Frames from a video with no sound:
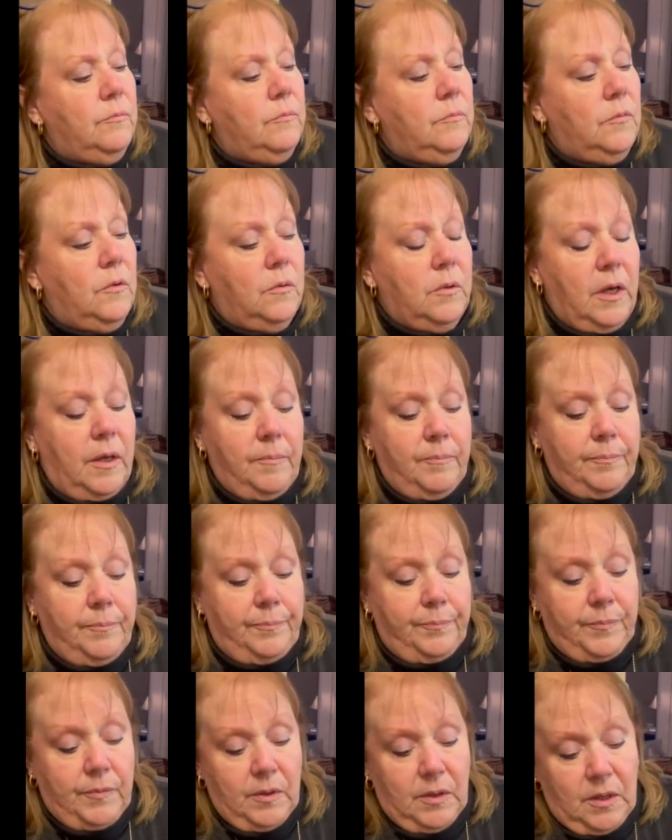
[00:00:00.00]
Okay.
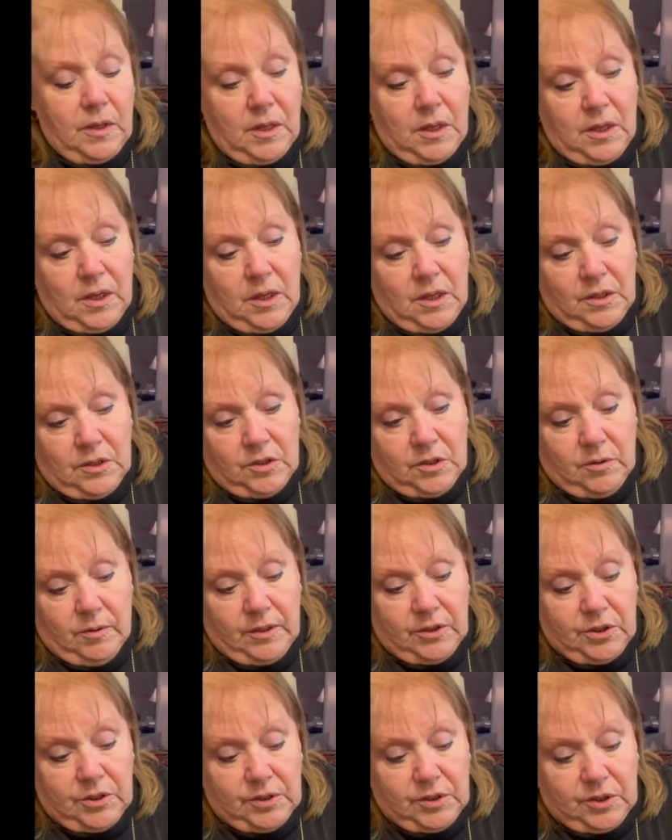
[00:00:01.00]
So I
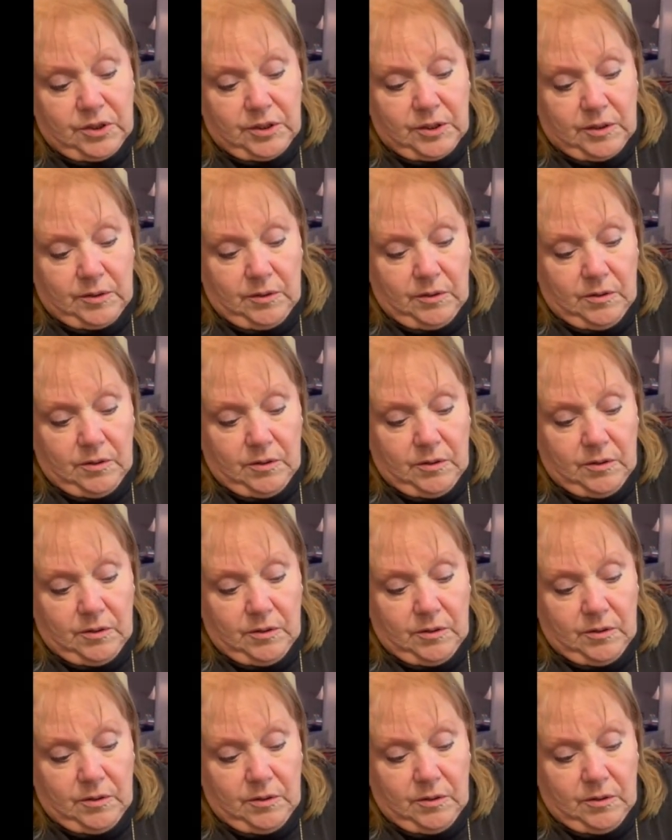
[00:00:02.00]
just did